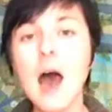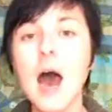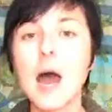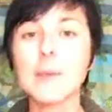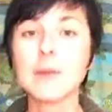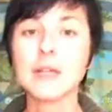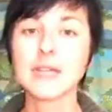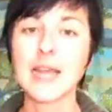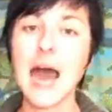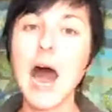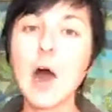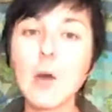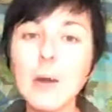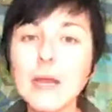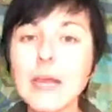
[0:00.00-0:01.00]
I'm
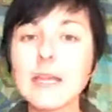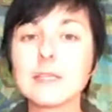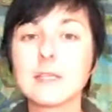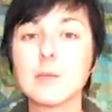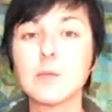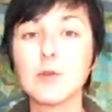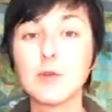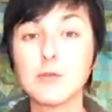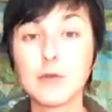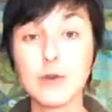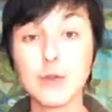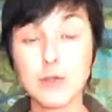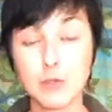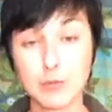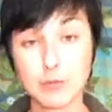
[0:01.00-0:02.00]
allowing it to move
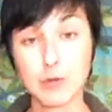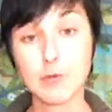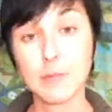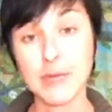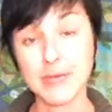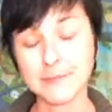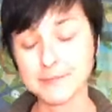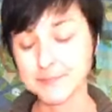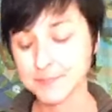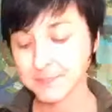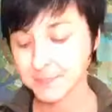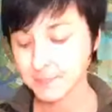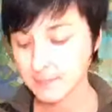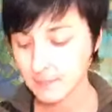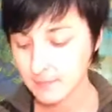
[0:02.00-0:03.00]
through me.
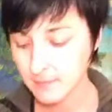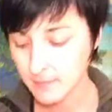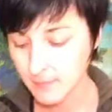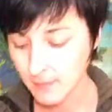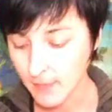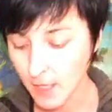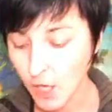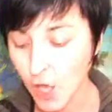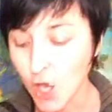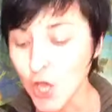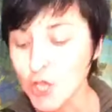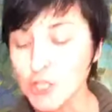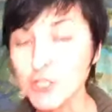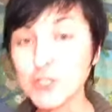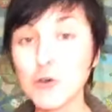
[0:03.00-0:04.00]

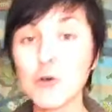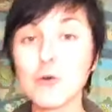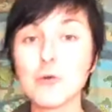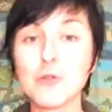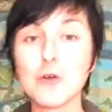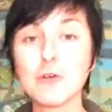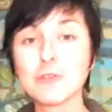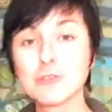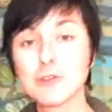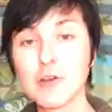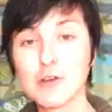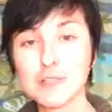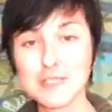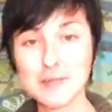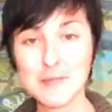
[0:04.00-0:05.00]
So those are
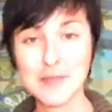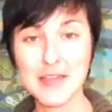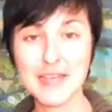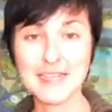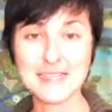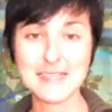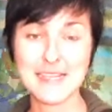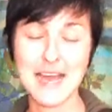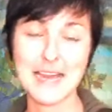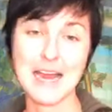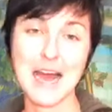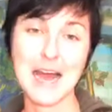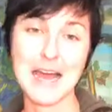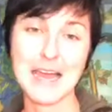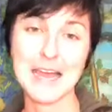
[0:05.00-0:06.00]
all some things that
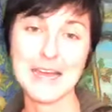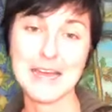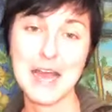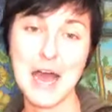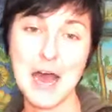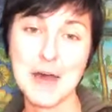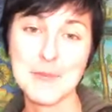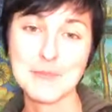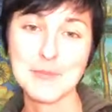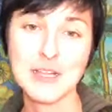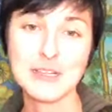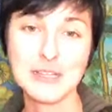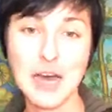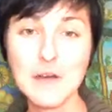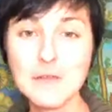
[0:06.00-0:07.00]
I
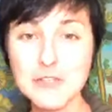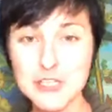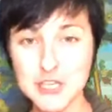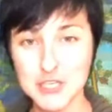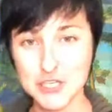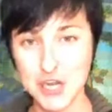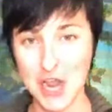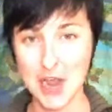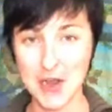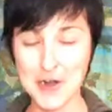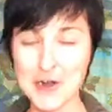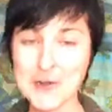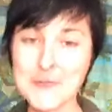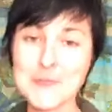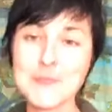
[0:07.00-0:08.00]
love to
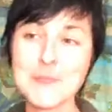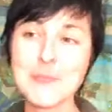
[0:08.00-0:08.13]
share.